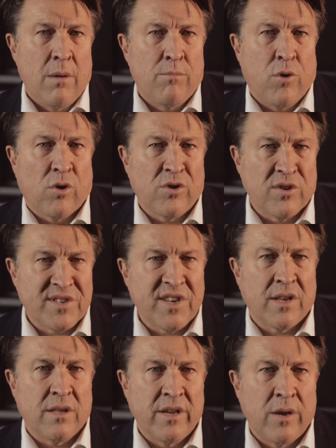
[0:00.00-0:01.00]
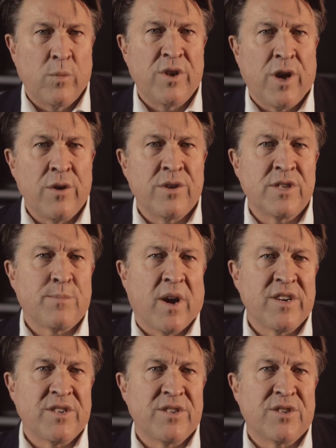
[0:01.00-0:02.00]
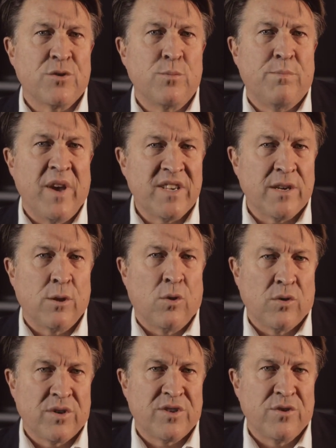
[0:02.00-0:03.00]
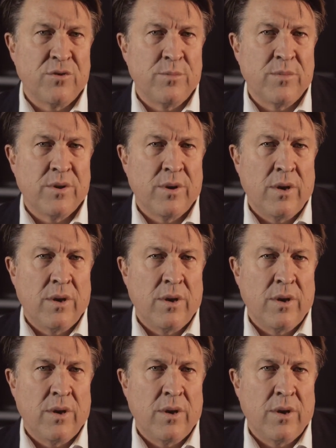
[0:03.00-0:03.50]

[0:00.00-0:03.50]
Prognostically, we know these patients do better long term,